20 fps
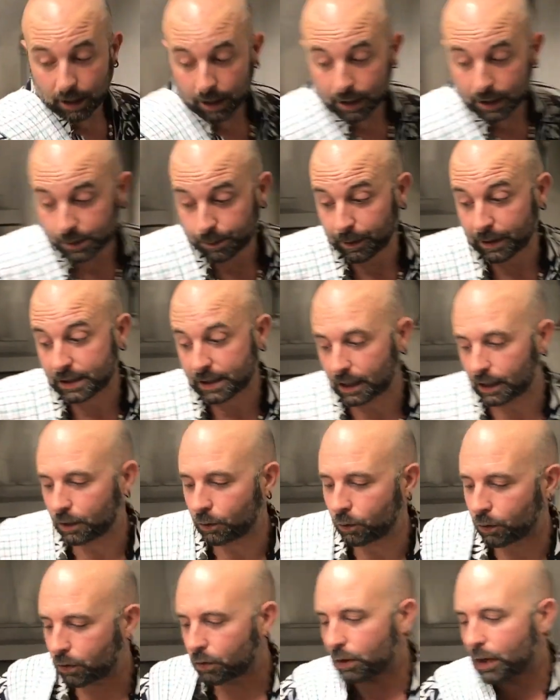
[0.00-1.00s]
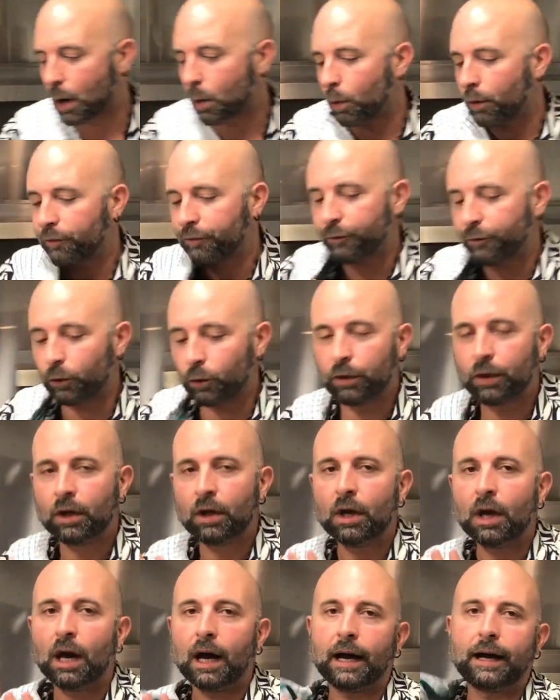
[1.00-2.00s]
especially, we cook our food,
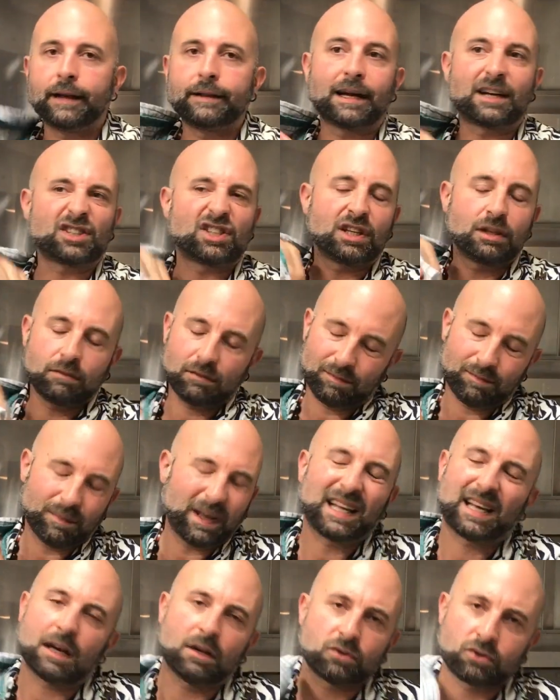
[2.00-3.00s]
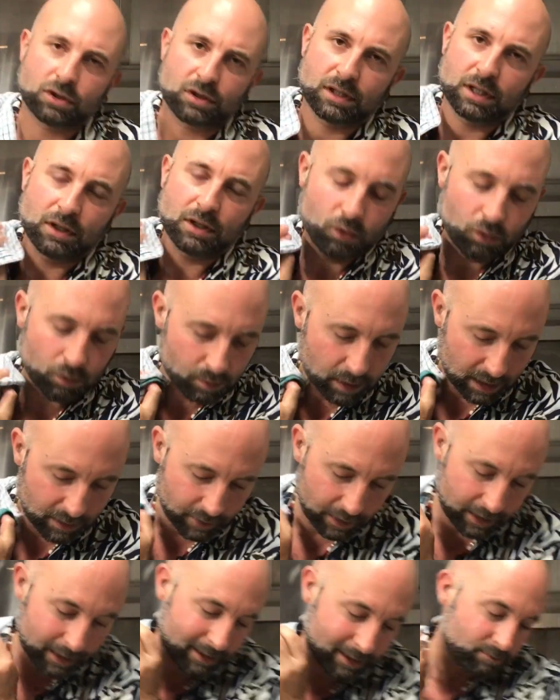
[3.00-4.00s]
and in many countries they do, but
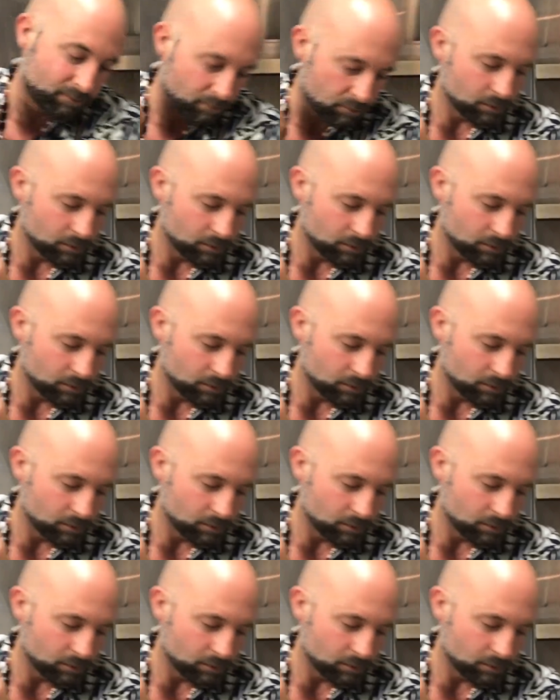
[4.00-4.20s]
they.